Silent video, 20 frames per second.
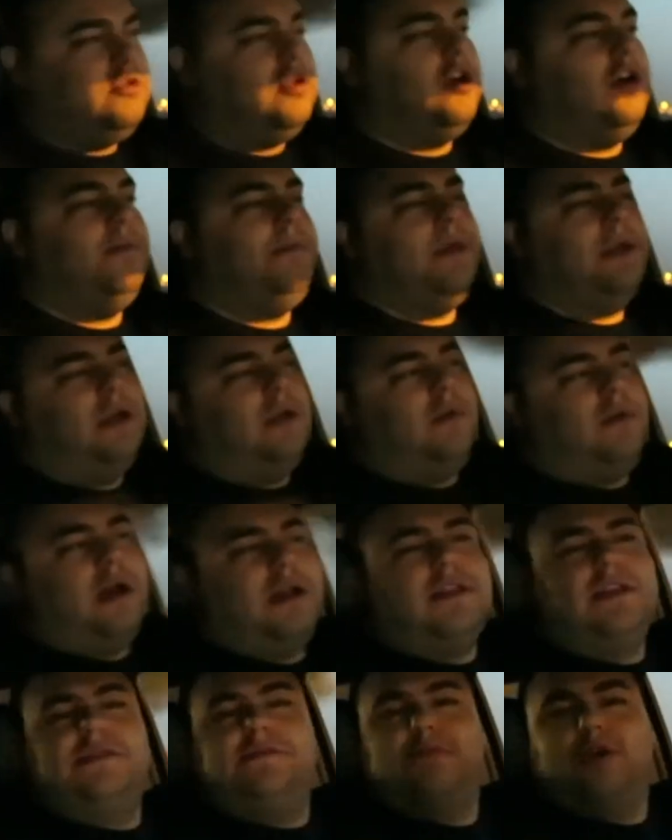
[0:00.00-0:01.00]
No bigger
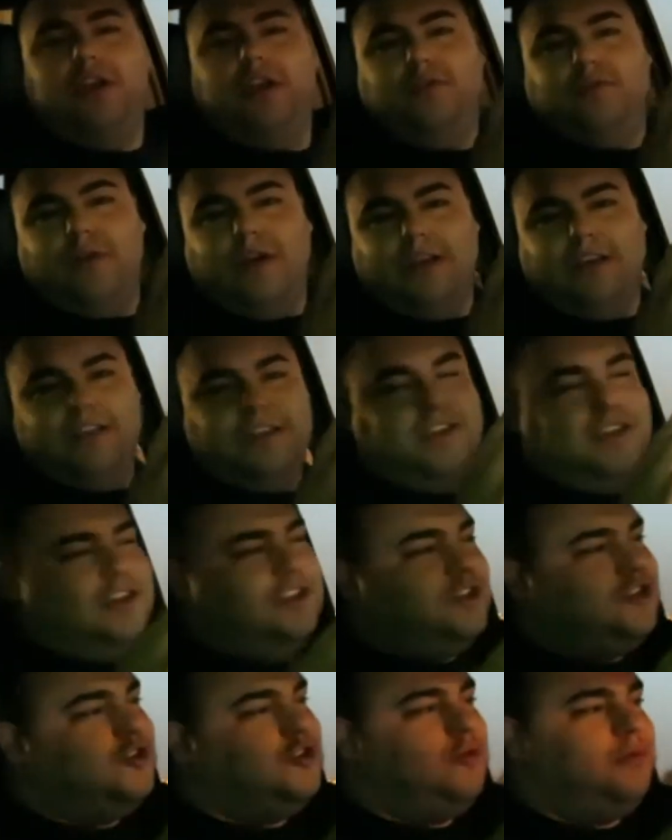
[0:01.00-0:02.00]
one, the smaller one,
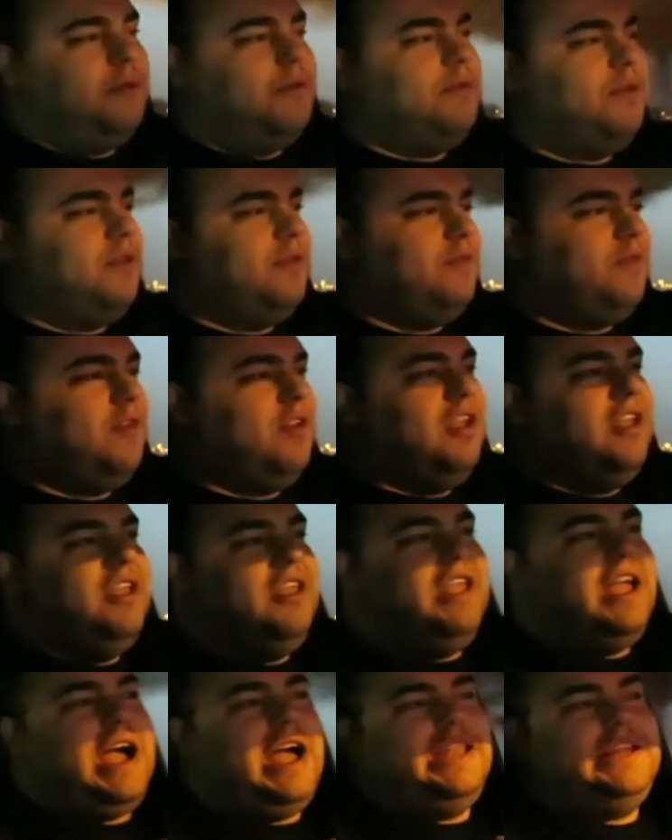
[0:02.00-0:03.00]
super beautiful.
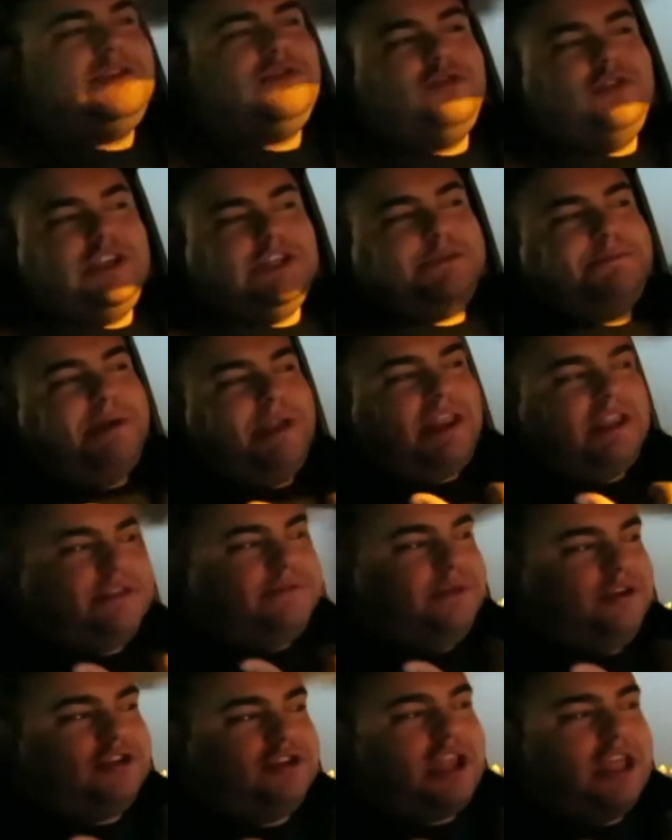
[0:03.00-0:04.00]
And it's good experience
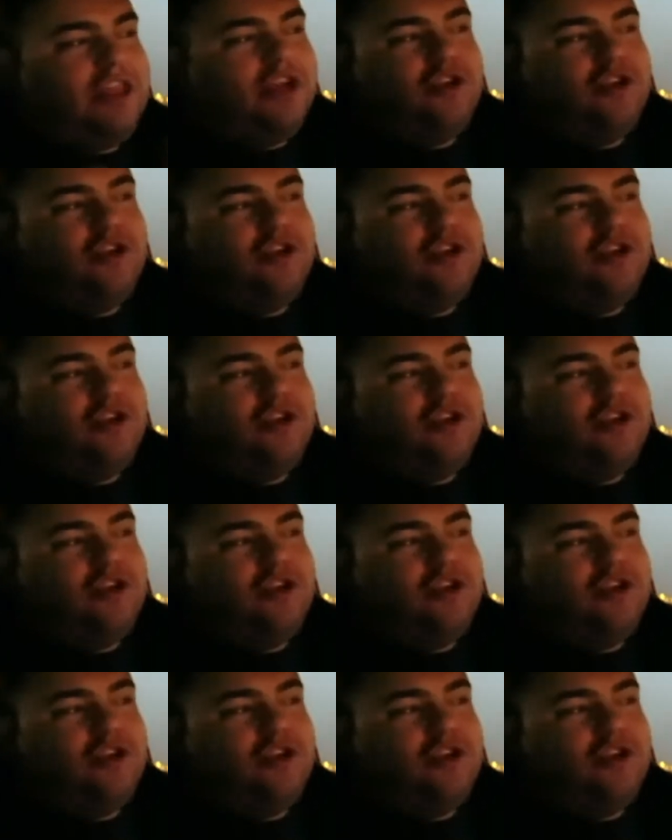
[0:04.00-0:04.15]
because I